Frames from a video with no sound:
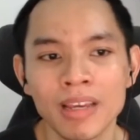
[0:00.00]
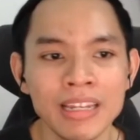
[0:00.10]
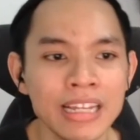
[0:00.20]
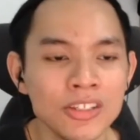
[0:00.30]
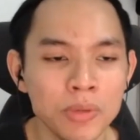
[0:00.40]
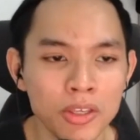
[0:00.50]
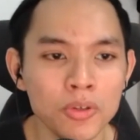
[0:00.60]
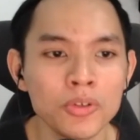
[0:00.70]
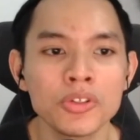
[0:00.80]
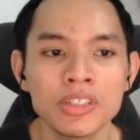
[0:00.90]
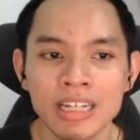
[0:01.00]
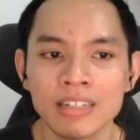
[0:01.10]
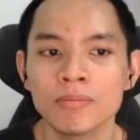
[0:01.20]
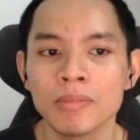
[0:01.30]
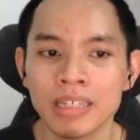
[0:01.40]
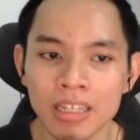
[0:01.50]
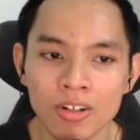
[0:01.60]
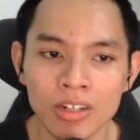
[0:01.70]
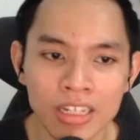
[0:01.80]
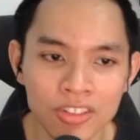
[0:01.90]
and that's where you start making
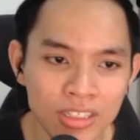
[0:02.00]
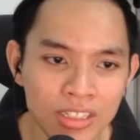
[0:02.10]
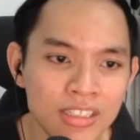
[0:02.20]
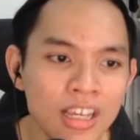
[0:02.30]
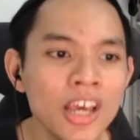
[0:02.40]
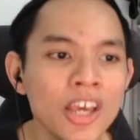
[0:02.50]
connections.